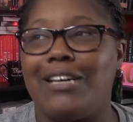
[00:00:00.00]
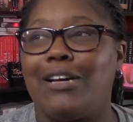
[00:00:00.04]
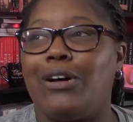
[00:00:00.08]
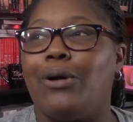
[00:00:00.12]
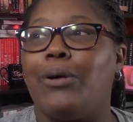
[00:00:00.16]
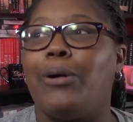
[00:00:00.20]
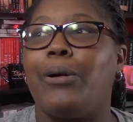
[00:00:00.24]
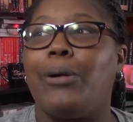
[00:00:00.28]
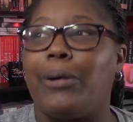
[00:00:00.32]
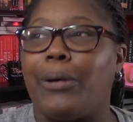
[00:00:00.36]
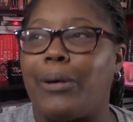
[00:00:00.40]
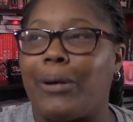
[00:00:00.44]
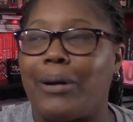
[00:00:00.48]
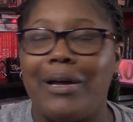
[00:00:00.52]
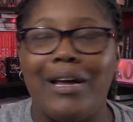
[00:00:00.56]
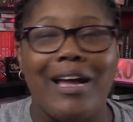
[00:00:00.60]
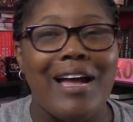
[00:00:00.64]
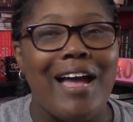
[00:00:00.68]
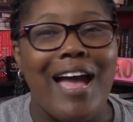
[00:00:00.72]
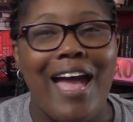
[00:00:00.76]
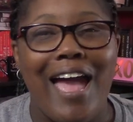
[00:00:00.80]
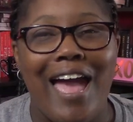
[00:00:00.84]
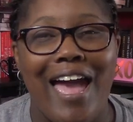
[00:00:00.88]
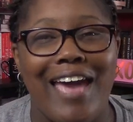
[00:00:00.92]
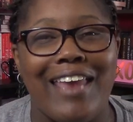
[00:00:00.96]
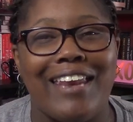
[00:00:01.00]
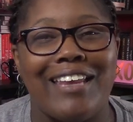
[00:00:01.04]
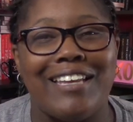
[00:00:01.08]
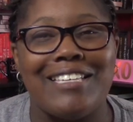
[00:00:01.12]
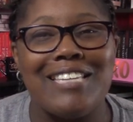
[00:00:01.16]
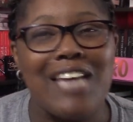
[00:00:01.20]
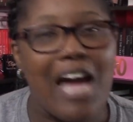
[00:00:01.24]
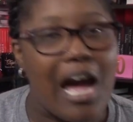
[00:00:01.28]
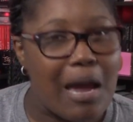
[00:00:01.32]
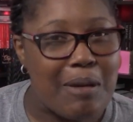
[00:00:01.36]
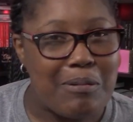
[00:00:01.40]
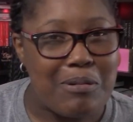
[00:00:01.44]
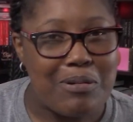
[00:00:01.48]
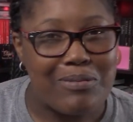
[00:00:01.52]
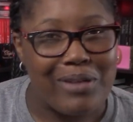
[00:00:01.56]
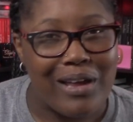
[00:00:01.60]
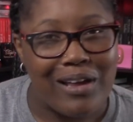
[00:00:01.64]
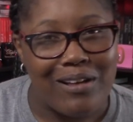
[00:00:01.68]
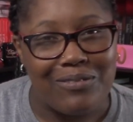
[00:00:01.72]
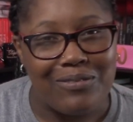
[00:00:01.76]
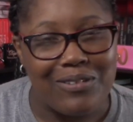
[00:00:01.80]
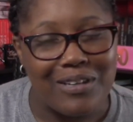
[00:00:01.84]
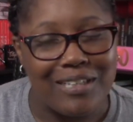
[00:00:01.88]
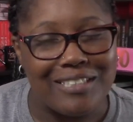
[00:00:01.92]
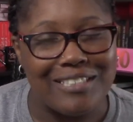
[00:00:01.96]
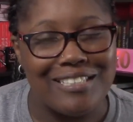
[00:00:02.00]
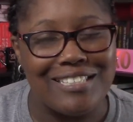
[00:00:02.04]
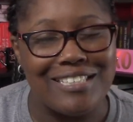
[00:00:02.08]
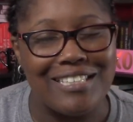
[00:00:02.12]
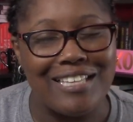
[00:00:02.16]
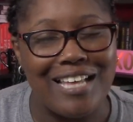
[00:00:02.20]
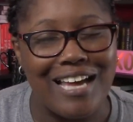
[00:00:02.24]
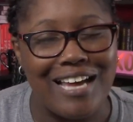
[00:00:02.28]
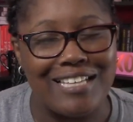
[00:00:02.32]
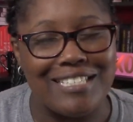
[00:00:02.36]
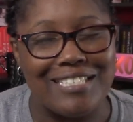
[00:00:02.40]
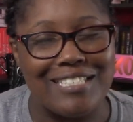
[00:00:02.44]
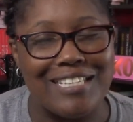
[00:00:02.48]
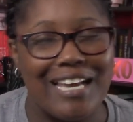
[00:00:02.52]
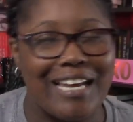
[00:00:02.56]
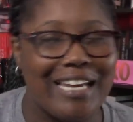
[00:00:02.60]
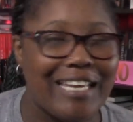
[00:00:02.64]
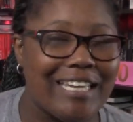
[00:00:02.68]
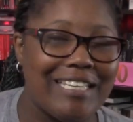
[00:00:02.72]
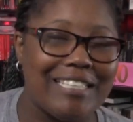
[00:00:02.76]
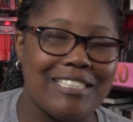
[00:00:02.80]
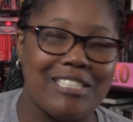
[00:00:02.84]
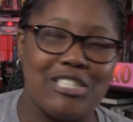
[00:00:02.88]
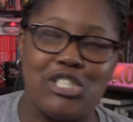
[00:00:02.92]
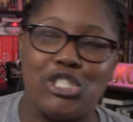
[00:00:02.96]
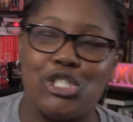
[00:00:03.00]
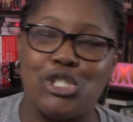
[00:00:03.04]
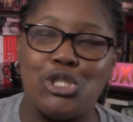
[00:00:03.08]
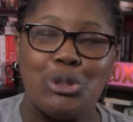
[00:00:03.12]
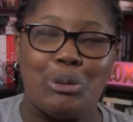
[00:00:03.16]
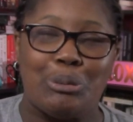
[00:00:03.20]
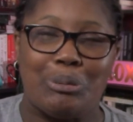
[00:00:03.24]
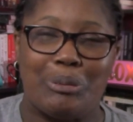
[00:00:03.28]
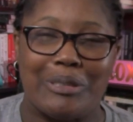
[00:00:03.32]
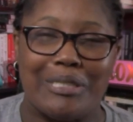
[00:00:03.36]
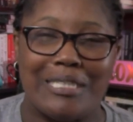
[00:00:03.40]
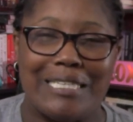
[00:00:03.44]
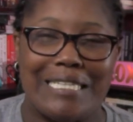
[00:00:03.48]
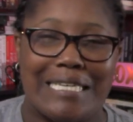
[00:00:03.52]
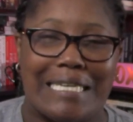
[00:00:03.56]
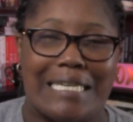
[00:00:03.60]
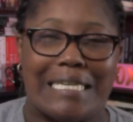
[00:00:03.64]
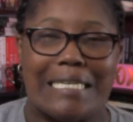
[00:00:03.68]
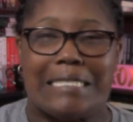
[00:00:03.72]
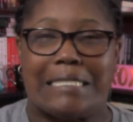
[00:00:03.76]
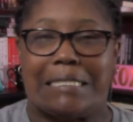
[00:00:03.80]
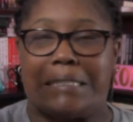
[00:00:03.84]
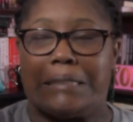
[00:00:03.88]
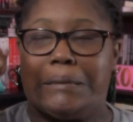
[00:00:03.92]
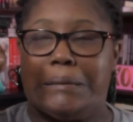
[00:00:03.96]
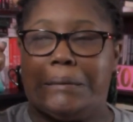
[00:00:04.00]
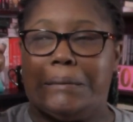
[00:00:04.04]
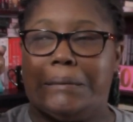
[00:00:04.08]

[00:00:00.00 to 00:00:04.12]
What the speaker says: Oh, had a timer malfunction last night, super late.